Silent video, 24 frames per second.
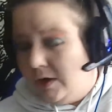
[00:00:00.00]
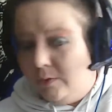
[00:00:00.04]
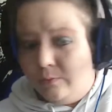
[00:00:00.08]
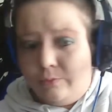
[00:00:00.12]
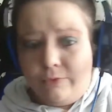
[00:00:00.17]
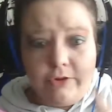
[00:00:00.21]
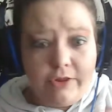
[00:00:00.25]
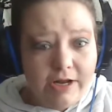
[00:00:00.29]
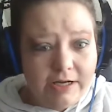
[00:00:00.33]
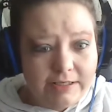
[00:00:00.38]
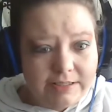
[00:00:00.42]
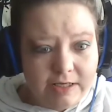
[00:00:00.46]
but
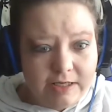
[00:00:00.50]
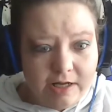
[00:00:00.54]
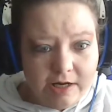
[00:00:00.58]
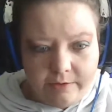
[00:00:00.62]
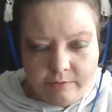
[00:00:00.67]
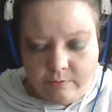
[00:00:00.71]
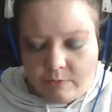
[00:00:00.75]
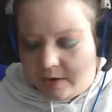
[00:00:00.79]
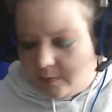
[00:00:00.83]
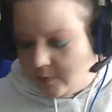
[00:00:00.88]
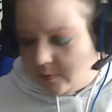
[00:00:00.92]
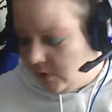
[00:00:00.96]
that's like
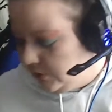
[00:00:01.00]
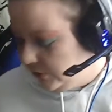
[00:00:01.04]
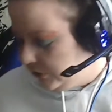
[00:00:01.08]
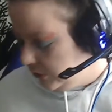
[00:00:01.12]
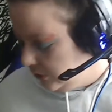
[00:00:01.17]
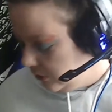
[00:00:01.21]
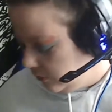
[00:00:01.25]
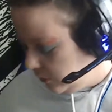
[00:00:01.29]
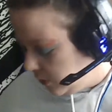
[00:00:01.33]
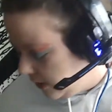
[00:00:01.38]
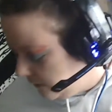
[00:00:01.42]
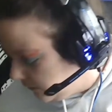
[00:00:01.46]
my
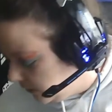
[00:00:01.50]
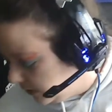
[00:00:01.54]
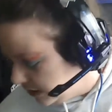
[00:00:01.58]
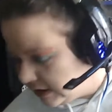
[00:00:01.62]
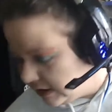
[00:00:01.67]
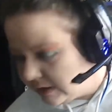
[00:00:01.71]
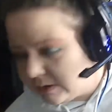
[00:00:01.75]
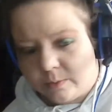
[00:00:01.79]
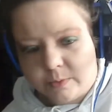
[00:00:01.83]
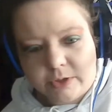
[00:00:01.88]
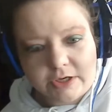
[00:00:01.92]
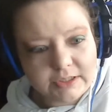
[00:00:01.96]
personal preference.
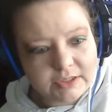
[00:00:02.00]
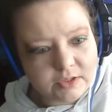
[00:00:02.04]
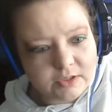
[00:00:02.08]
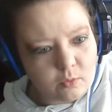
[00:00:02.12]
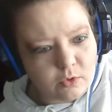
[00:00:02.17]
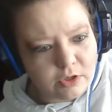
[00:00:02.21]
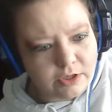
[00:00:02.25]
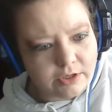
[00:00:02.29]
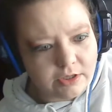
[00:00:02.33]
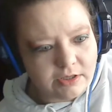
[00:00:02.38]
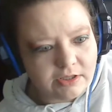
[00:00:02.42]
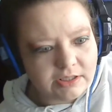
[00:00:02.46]
It depends on
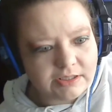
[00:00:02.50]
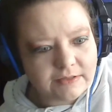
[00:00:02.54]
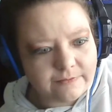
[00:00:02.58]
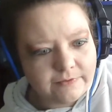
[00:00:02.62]
what it is.